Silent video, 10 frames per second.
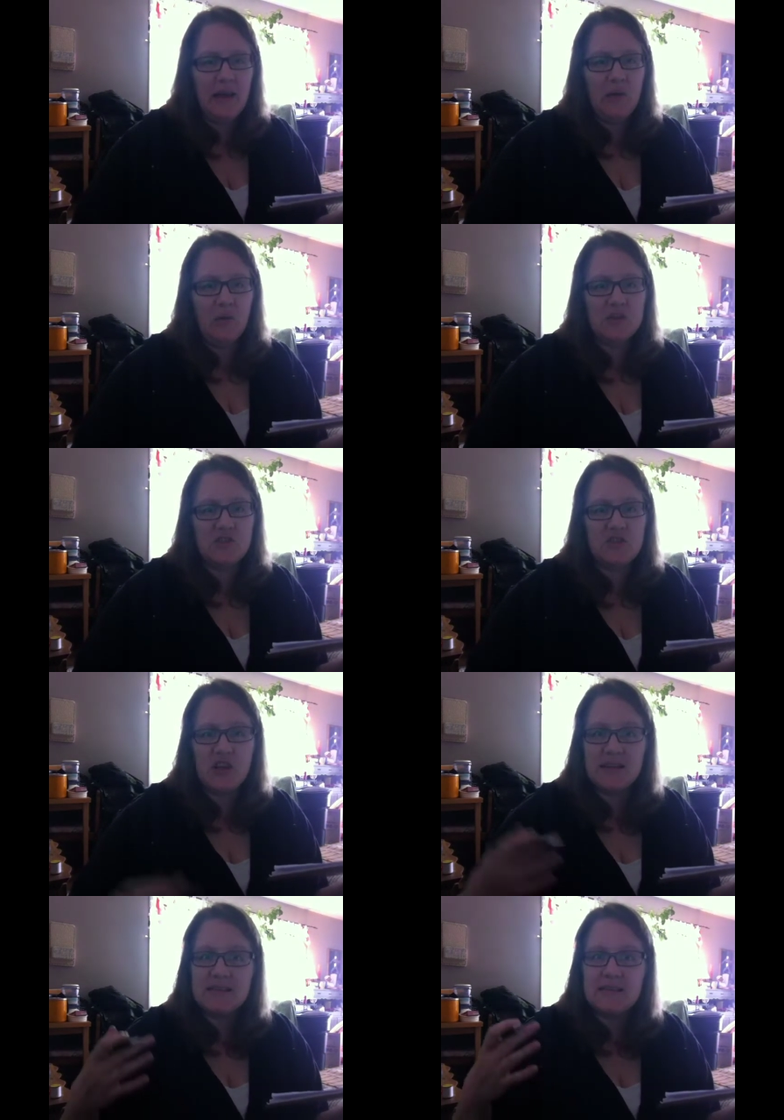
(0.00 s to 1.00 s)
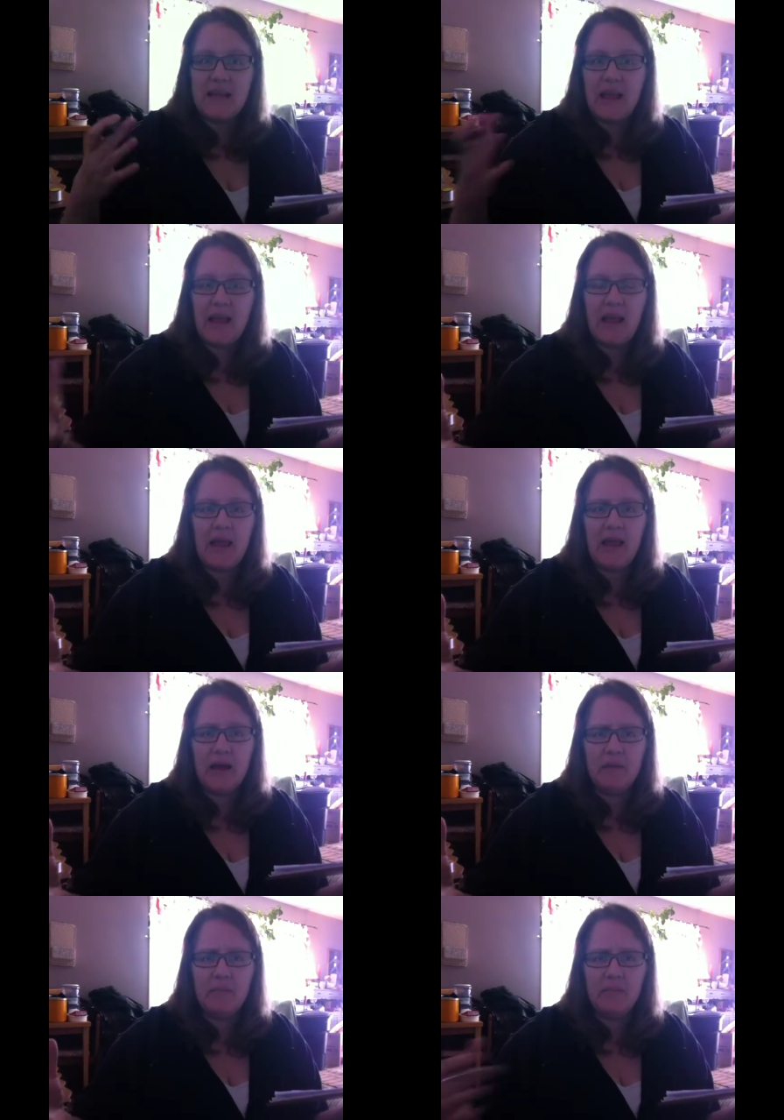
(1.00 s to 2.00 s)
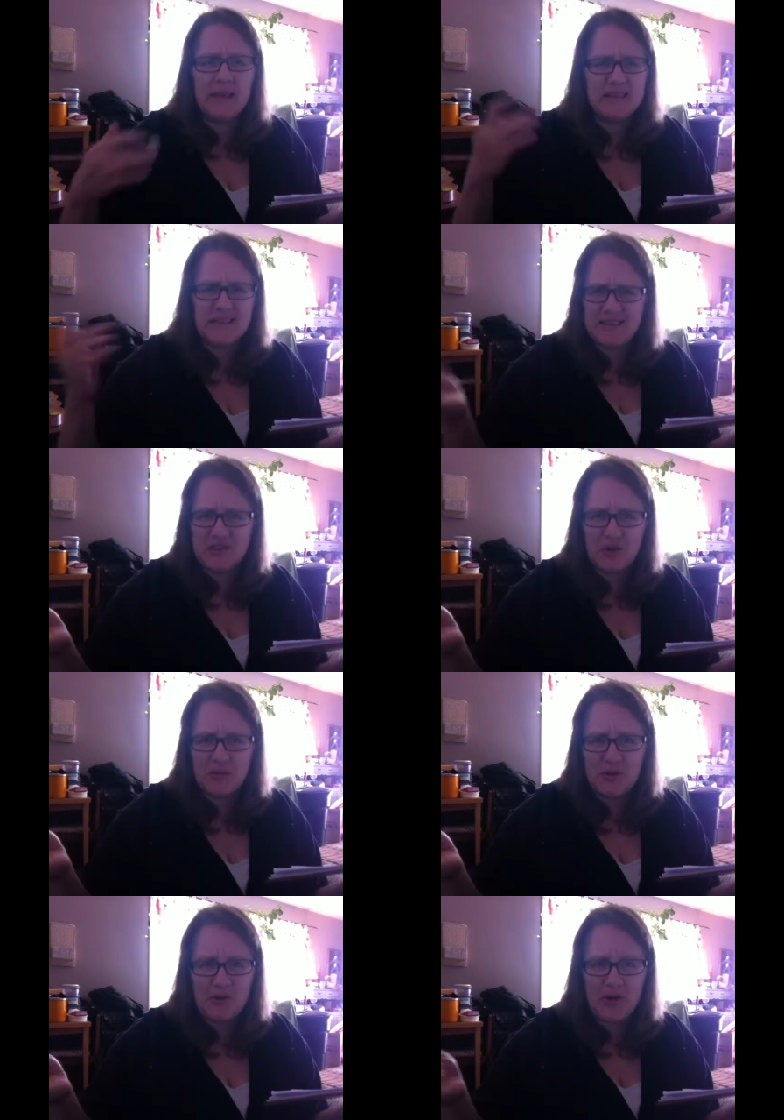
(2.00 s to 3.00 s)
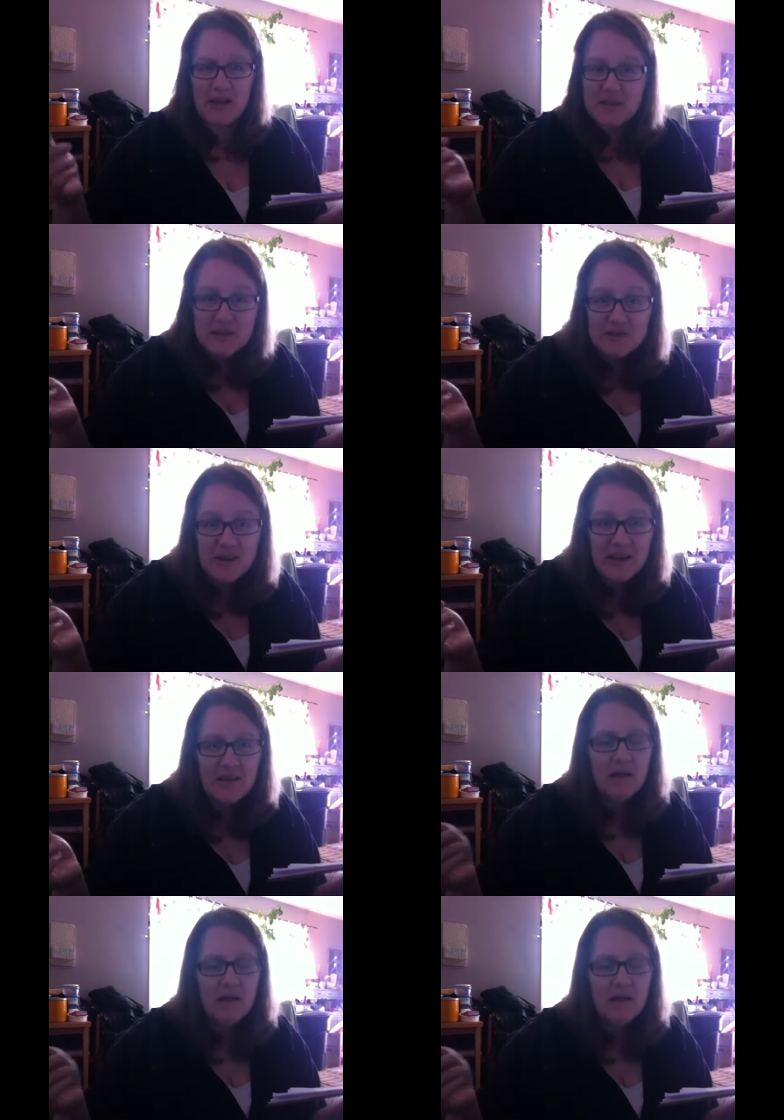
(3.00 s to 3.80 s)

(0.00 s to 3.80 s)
It was just a, um, like, to determine your ancestry.